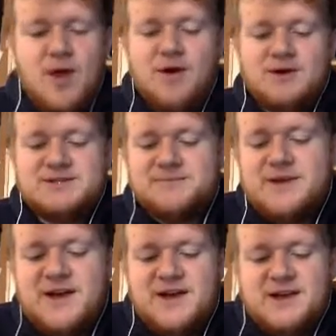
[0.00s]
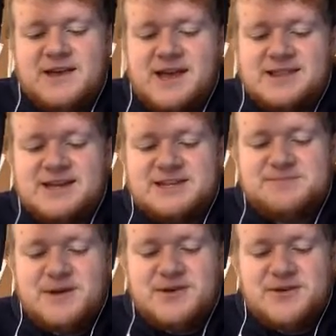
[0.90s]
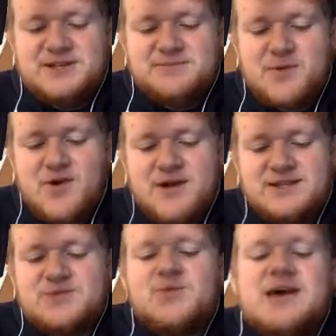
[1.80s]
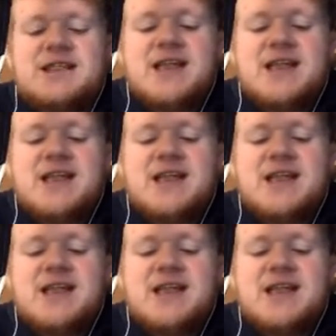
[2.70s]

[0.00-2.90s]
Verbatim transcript: Awesome. Get that experience points. We